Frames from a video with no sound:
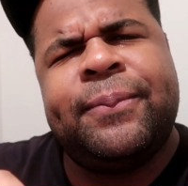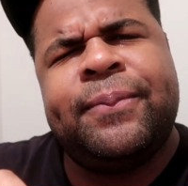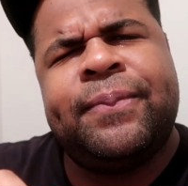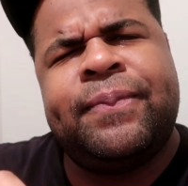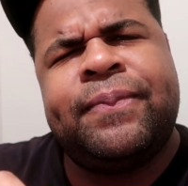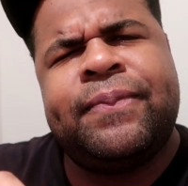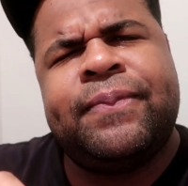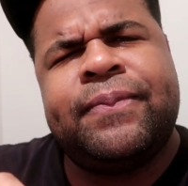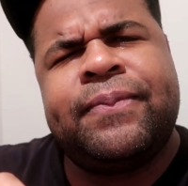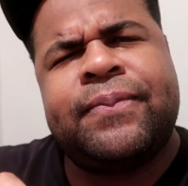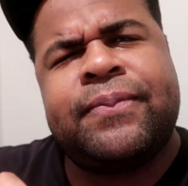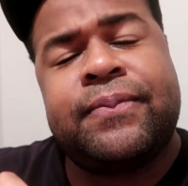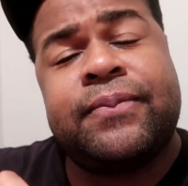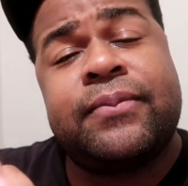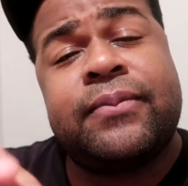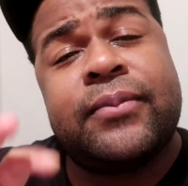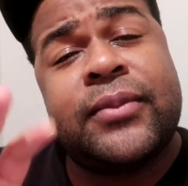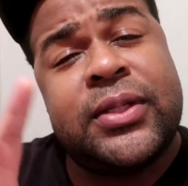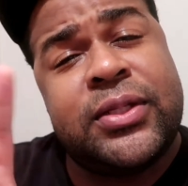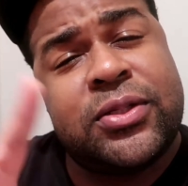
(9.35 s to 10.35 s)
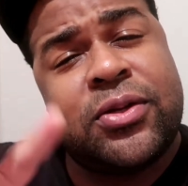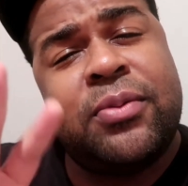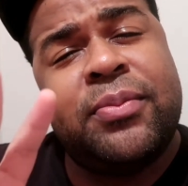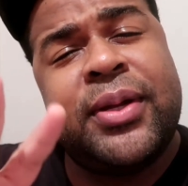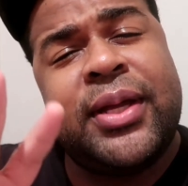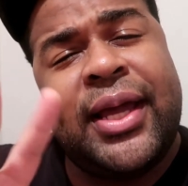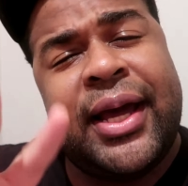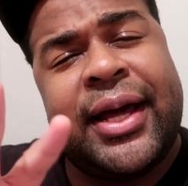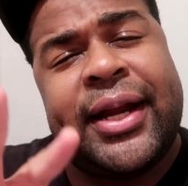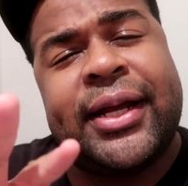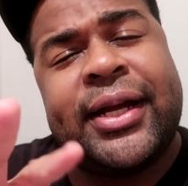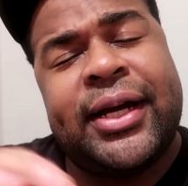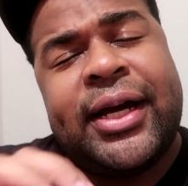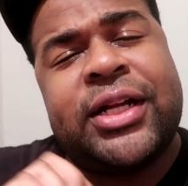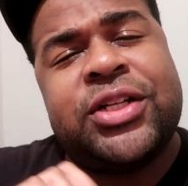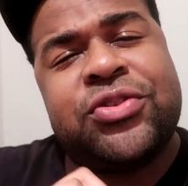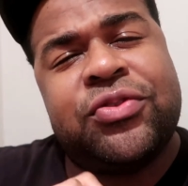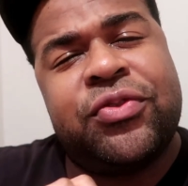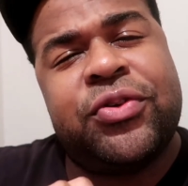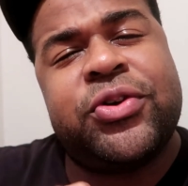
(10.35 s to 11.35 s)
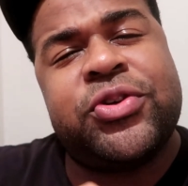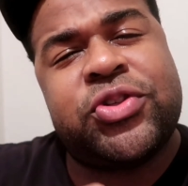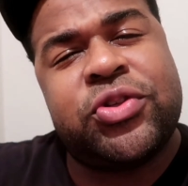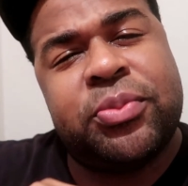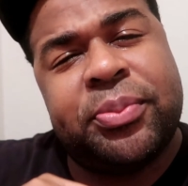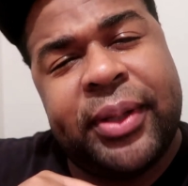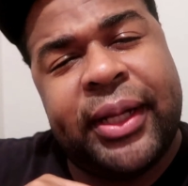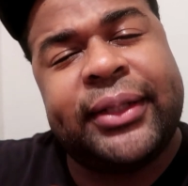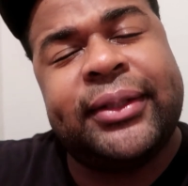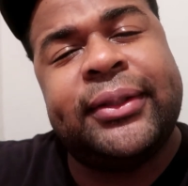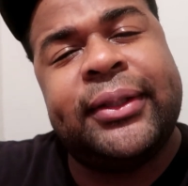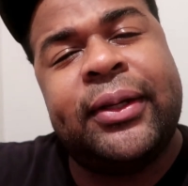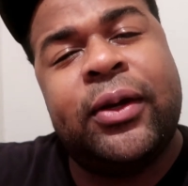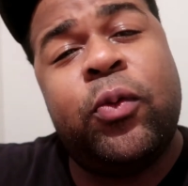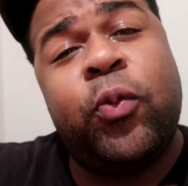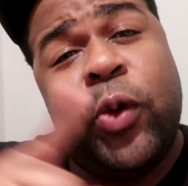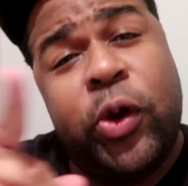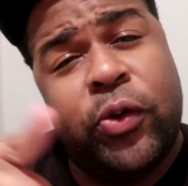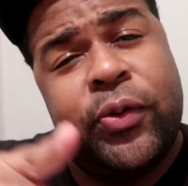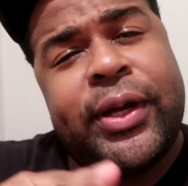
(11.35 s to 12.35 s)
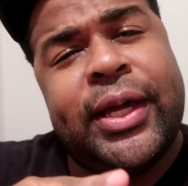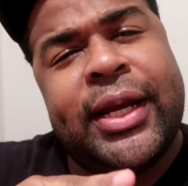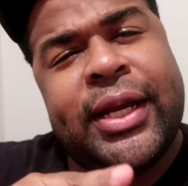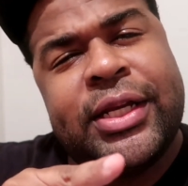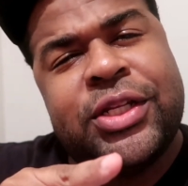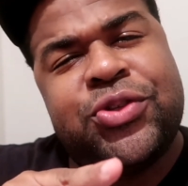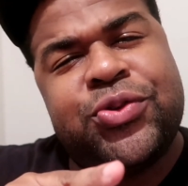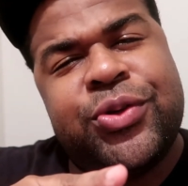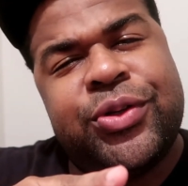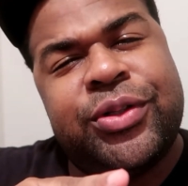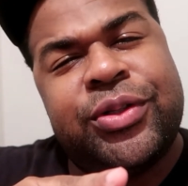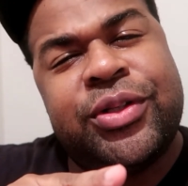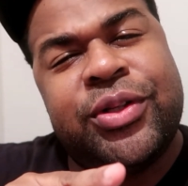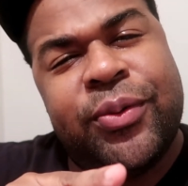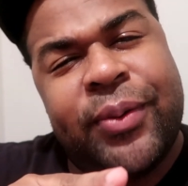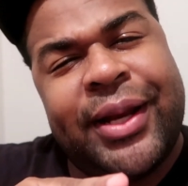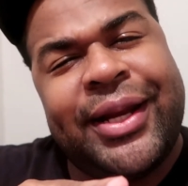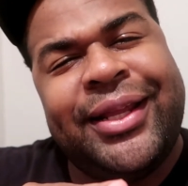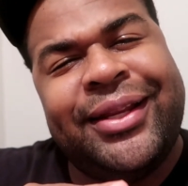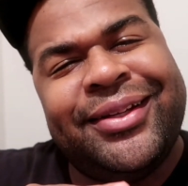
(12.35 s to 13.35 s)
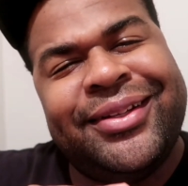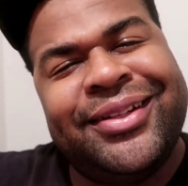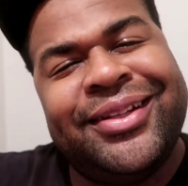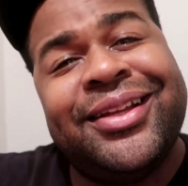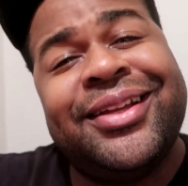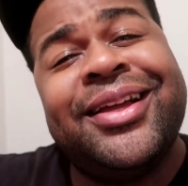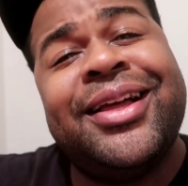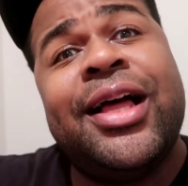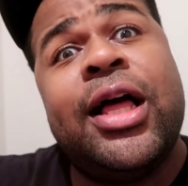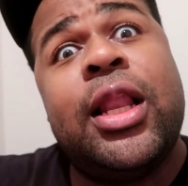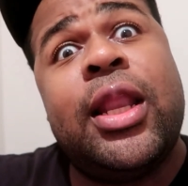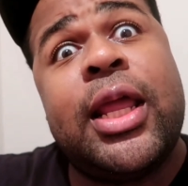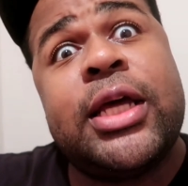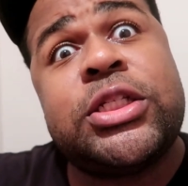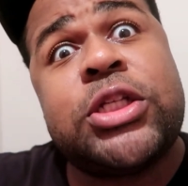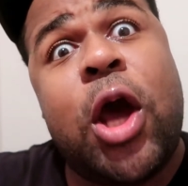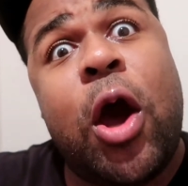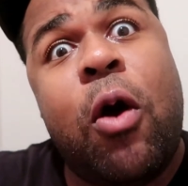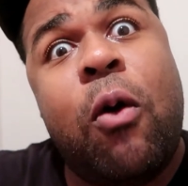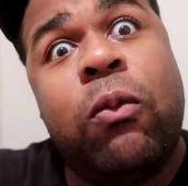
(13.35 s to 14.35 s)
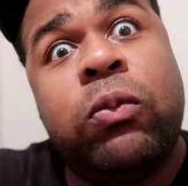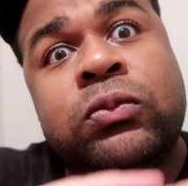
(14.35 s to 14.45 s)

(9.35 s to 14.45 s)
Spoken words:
It's going to be kind of controversial, but we're going to get into it. You ready? Let's go.